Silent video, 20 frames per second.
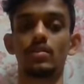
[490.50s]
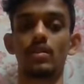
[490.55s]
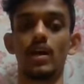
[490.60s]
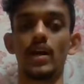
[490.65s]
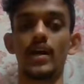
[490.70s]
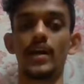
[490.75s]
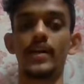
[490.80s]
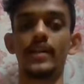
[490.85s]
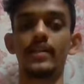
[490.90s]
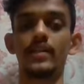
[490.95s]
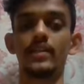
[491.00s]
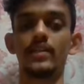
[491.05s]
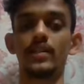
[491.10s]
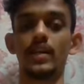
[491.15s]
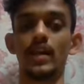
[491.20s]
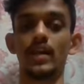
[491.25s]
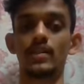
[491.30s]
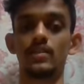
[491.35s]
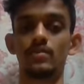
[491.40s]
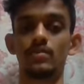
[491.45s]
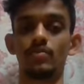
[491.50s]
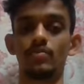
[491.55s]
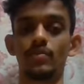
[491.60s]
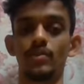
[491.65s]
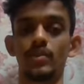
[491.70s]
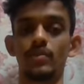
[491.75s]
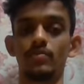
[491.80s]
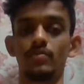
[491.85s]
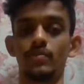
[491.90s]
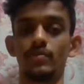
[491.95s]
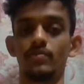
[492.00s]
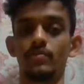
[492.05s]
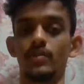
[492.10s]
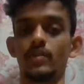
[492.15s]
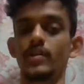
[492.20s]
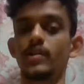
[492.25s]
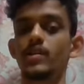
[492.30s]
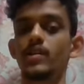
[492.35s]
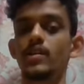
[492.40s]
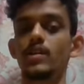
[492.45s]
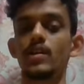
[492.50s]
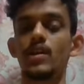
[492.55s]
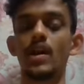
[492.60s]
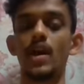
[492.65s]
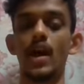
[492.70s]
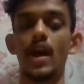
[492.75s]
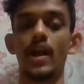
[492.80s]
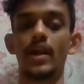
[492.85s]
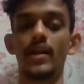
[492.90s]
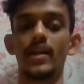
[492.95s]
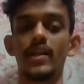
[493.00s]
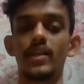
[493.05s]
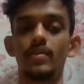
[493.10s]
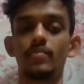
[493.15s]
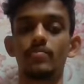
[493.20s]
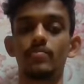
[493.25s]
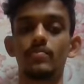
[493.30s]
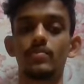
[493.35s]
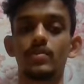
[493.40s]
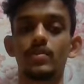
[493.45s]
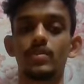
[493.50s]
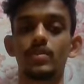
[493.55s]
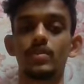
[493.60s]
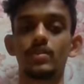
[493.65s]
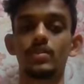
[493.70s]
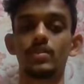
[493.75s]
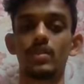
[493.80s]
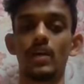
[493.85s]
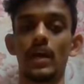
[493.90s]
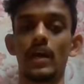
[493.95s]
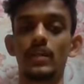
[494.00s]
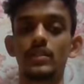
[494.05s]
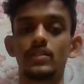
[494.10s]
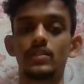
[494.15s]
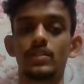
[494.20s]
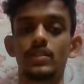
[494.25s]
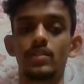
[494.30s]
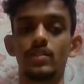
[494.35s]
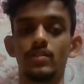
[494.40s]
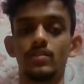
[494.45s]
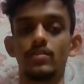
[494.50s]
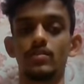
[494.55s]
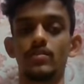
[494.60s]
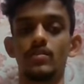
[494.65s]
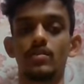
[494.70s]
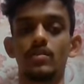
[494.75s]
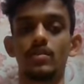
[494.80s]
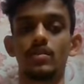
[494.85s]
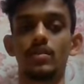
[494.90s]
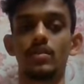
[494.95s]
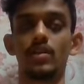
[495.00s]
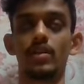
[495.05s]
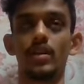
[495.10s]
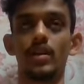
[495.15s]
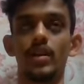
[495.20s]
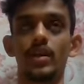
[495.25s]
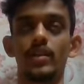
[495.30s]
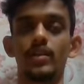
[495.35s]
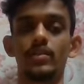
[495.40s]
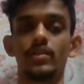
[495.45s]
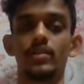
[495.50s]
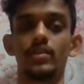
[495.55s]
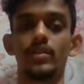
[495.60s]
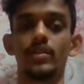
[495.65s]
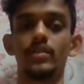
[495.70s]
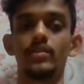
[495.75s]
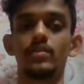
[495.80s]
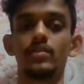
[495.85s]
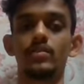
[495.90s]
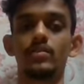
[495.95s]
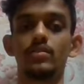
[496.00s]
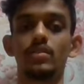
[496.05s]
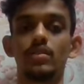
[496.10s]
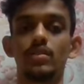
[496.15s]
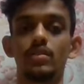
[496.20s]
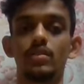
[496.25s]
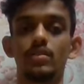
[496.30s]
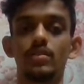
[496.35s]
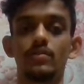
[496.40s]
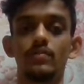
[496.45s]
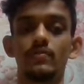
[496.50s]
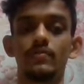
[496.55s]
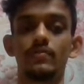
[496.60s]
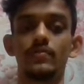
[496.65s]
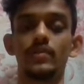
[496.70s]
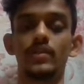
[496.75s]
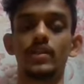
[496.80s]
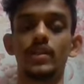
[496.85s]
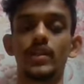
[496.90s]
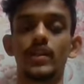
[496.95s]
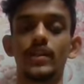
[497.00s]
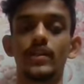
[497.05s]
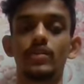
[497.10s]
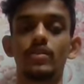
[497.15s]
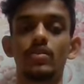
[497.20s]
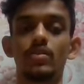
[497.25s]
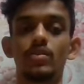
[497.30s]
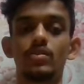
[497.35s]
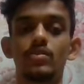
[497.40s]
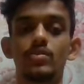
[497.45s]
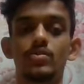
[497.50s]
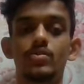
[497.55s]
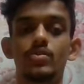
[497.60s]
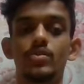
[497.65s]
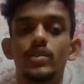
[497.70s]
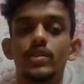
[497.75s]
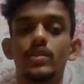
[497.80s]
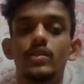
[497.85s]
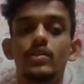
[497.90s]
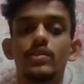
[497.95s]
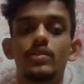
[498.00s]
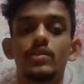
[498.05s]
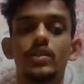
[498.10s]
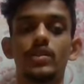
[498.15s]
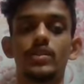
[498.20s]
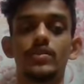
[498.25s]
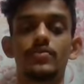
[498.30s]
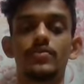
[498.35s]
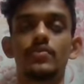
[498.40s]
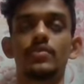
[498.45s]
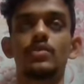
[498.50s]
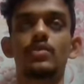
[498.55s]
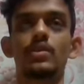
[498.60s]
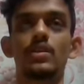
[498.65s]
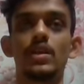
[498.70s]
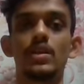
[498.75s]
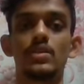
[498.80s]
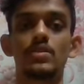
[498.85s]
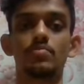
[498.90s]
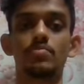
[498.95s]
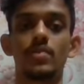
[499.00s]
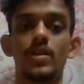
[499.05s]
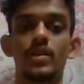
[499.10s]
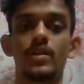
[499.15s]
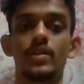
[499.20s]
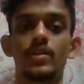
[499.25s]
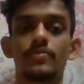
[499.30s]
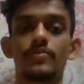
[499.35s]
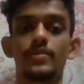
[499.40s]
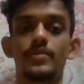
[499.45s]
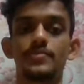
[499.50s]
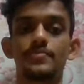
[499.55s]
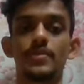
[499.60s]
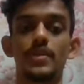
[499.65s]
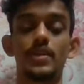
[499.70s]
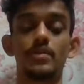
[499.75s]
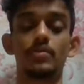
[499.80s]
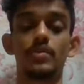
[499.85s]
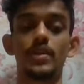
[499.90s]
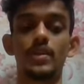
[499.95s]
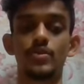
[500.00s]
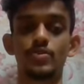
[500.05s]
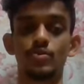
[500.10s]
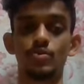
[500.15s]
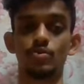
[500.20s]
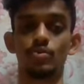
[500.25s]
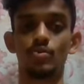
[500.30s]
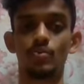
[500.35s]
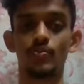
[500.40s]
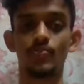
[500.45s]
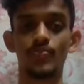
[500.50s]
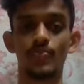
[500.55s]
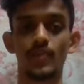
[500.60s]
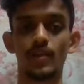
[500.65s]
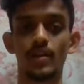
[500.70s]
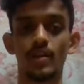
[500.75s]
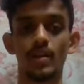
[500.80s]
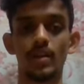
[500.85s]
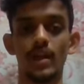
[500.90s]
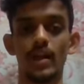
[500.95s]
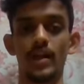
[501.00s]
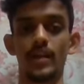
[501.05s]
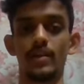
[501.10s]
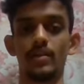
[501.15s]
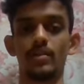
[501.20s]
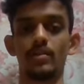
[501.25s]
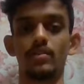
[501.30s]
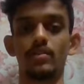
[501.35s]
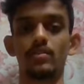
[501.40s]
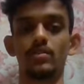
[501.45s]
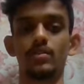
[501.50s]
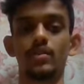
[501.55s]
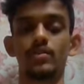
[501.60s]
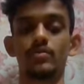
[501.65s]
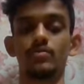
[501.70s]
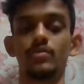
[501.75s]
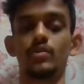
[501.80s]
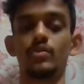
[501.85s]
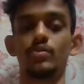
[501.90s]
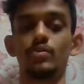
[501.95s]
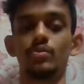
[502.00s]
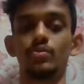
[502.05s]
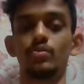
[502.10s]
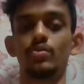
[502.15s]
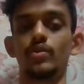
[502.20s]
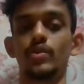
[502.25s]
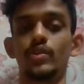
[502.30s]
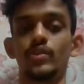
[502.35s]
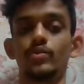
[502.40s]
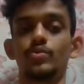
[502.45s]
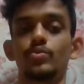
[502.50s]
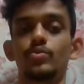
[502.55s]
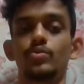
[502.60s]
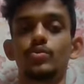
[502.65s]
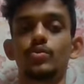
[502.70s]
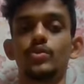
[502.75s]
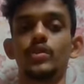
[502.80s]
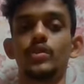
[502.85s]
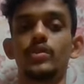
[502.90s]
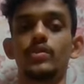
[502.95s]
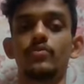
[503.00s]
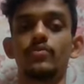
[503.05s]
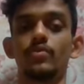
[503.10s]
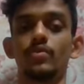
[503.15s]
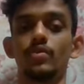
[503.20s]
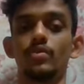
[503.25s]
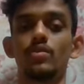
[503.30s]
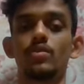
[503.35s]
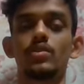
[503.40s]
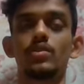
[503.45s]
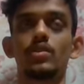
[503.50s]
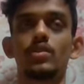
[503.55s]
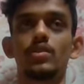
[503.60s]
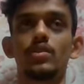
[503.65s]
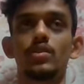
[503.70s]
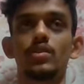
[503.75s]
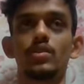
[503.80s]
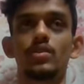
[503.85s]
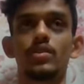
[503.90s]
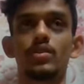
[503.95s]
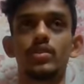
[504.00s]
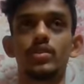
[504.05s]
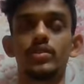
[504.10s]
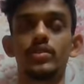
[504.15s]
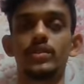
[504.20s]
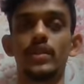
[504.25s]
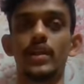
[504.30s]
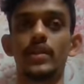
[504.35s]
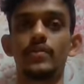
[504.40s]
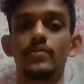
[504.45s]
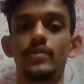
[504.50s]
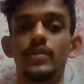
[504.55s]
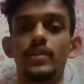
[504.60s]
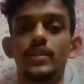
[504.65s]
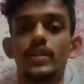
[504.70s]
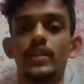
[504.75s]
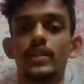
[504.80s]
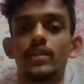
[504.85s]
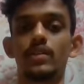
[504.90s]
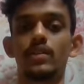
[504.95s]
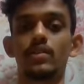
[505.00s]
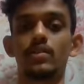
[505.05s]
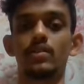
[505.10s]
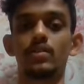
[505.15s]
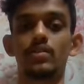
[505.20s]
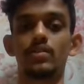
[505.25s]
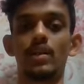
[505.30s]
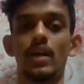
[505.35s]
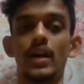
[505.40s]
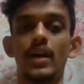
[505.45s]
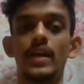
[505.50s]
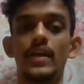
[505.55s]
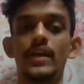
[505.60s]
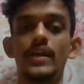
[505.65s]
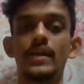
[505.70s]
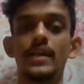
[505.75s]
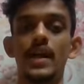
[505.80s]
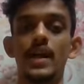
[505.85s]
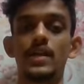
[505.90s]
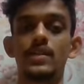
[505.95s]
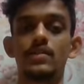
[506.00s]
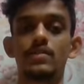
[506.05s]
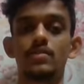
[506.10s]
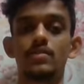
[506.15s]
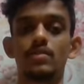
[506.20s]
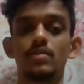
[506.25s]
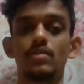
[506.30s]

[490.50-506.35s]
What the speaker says: id as 111 and name as current, and then we'll again call student s4 class by reference variable s2 and equal to new student 4, in that will take id as